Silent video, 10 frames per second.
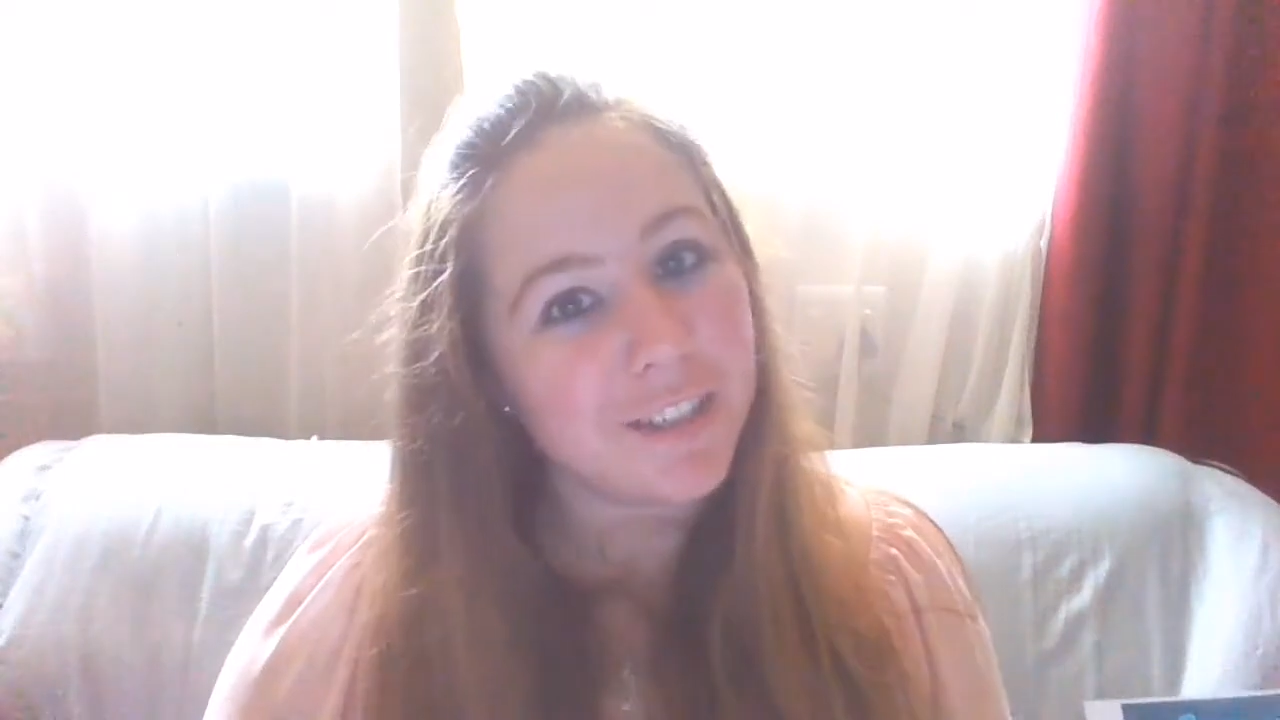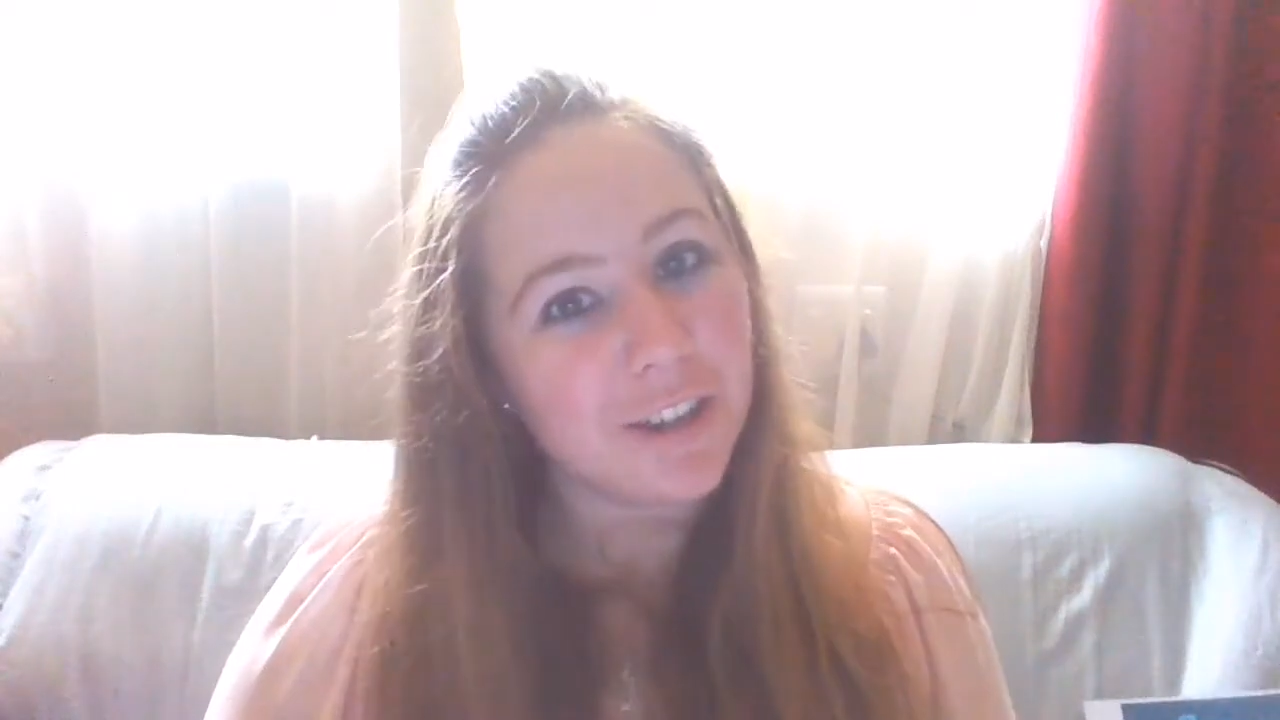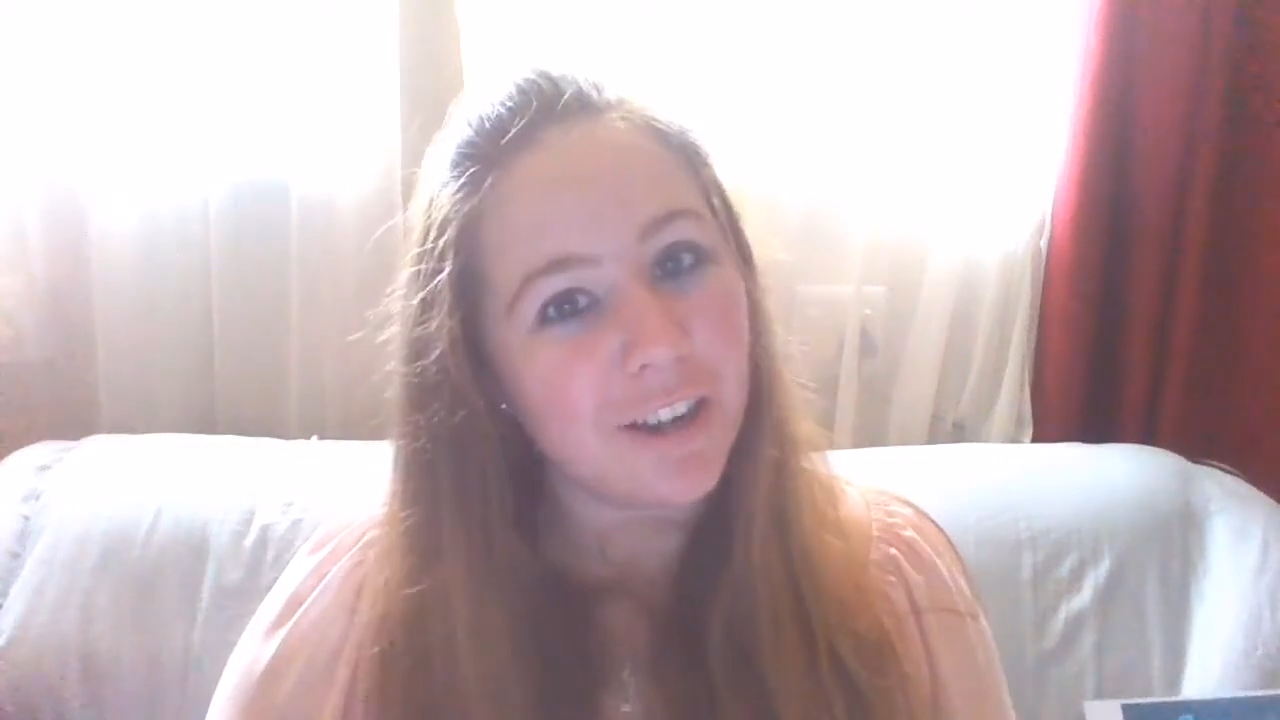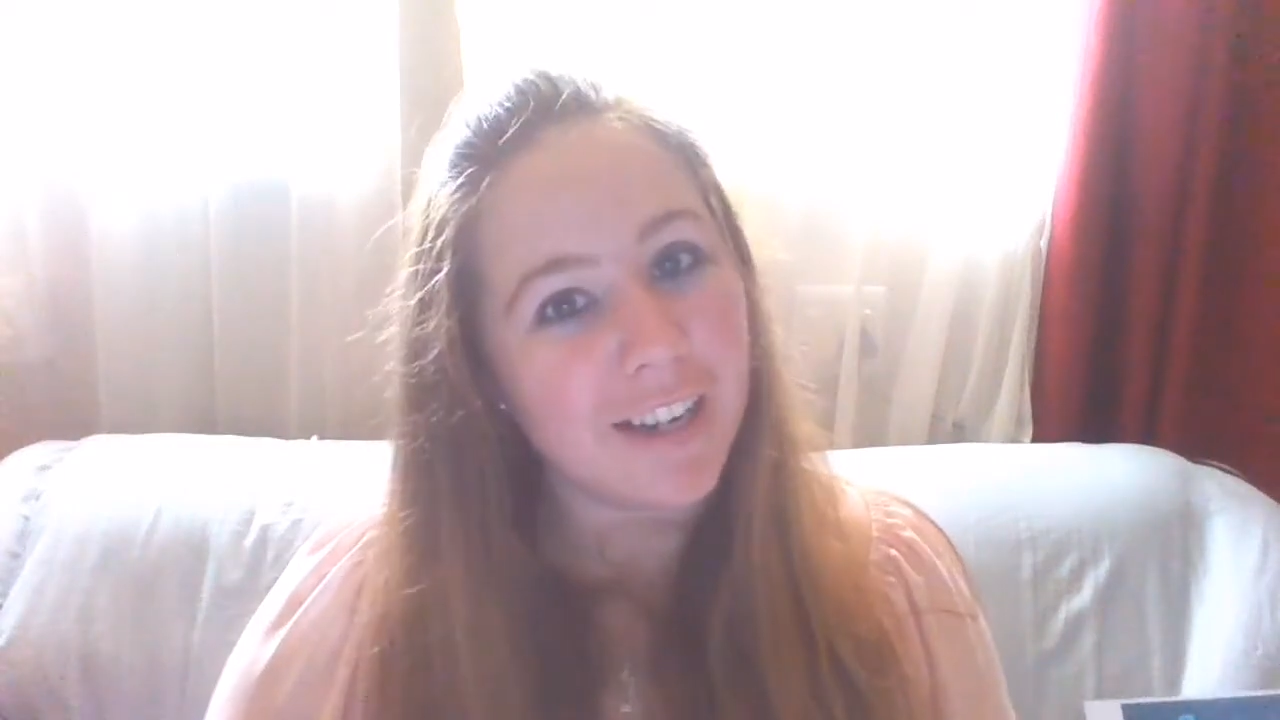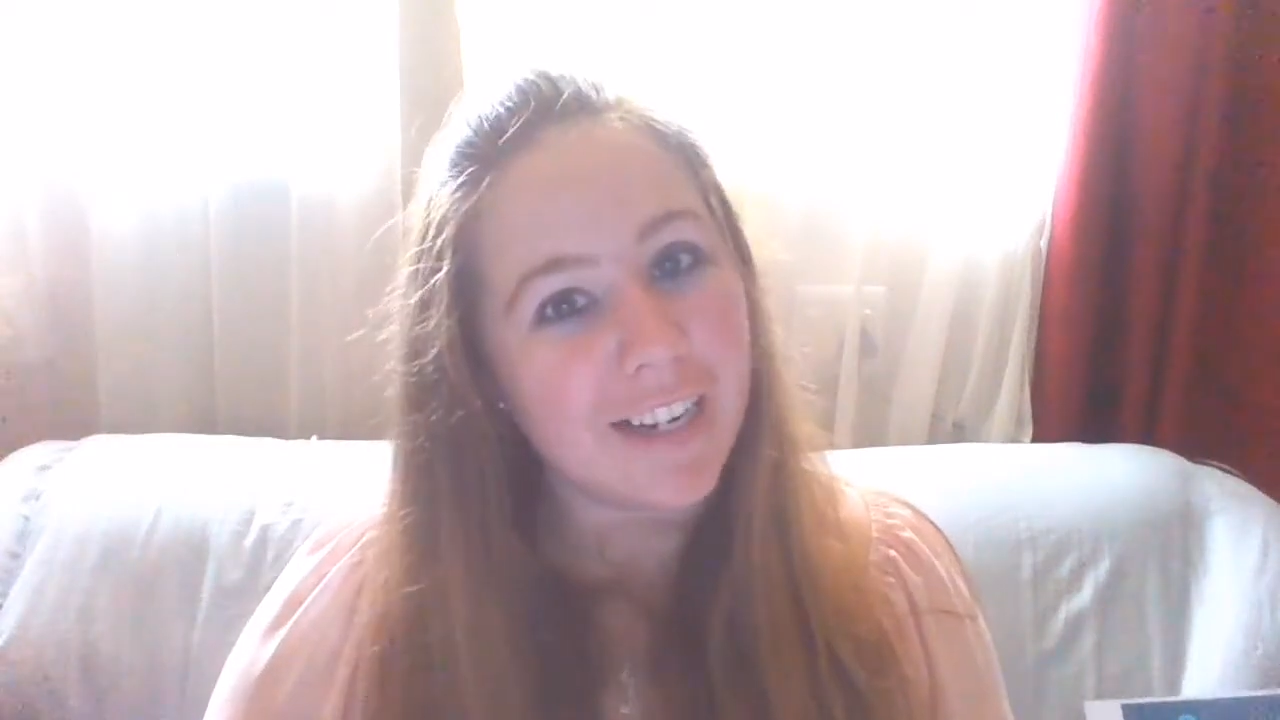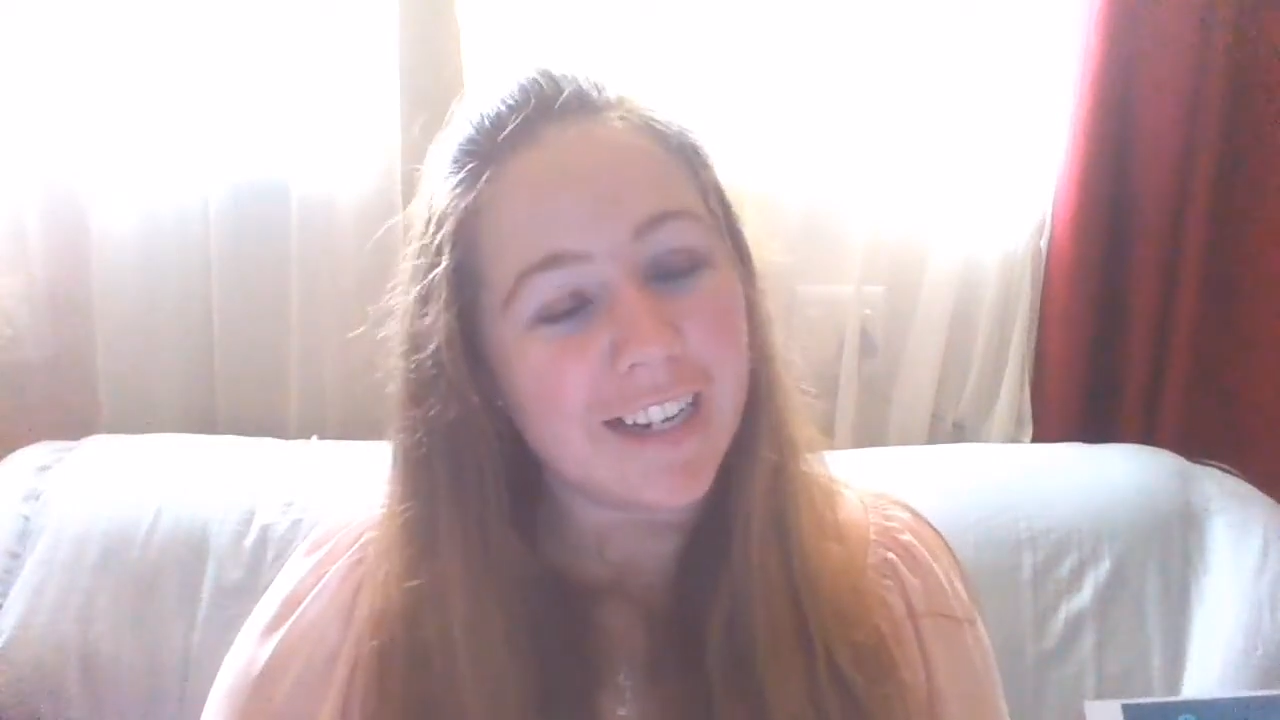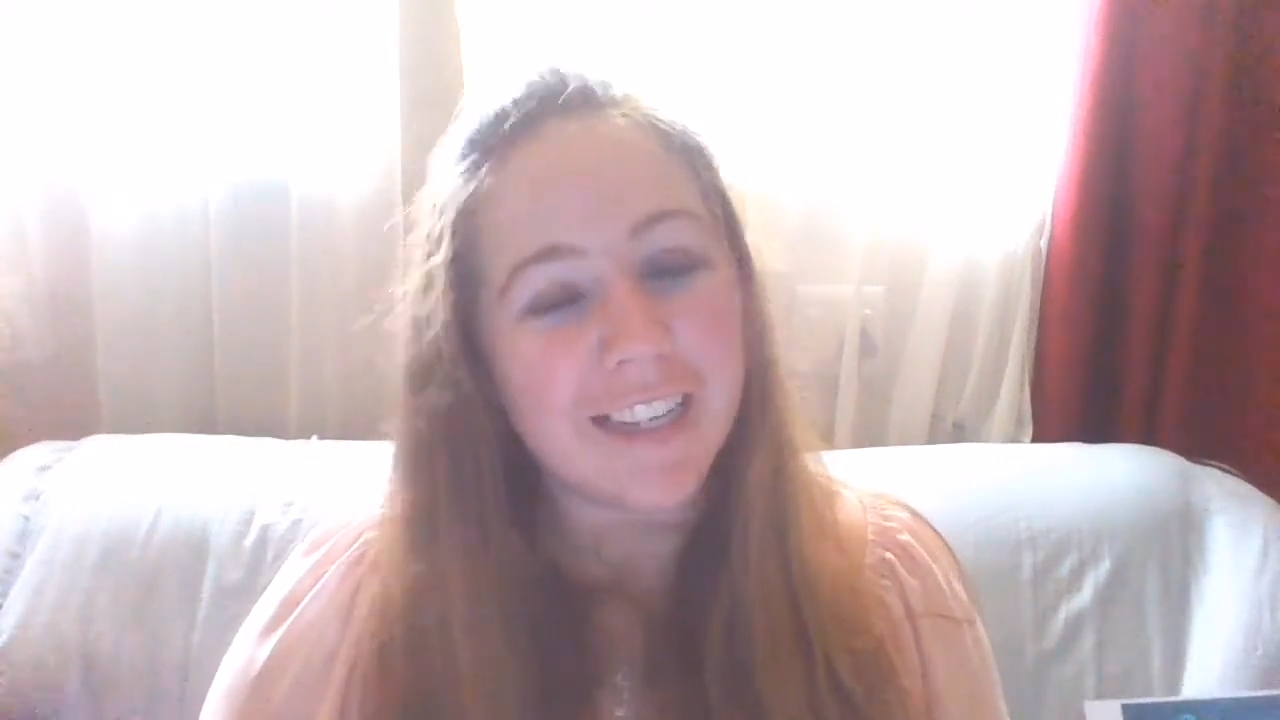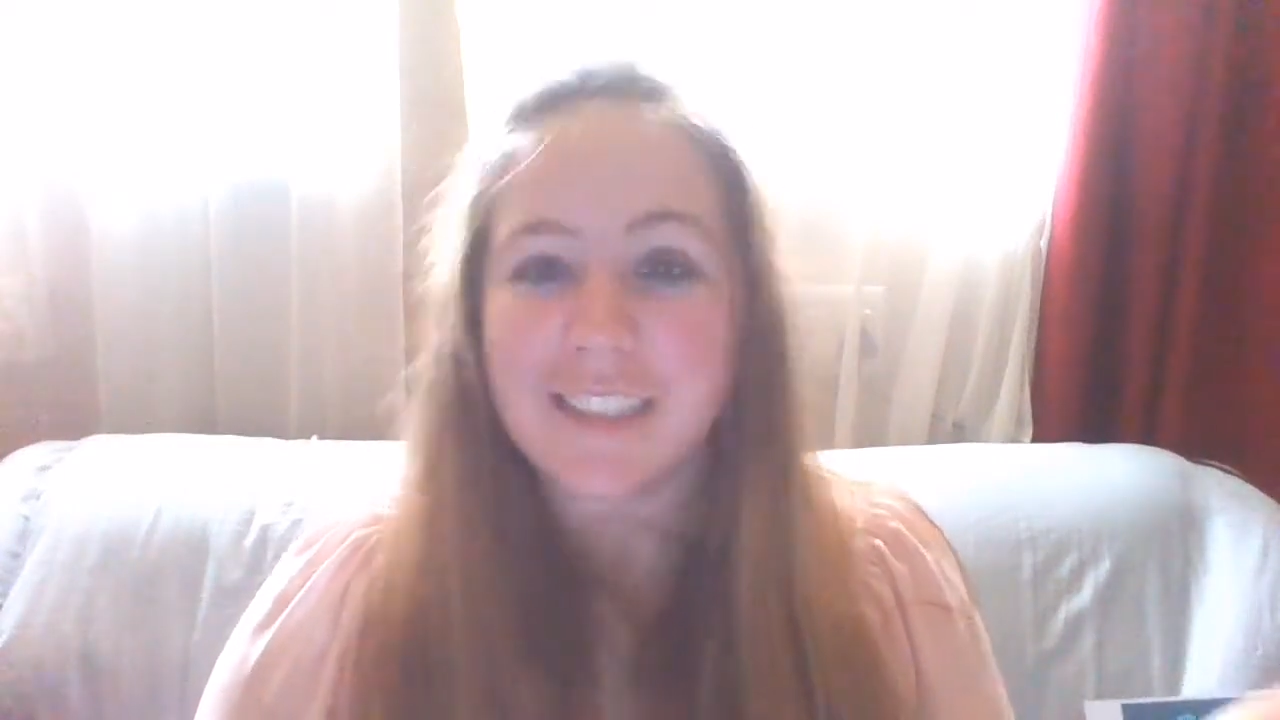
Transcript: Charlie,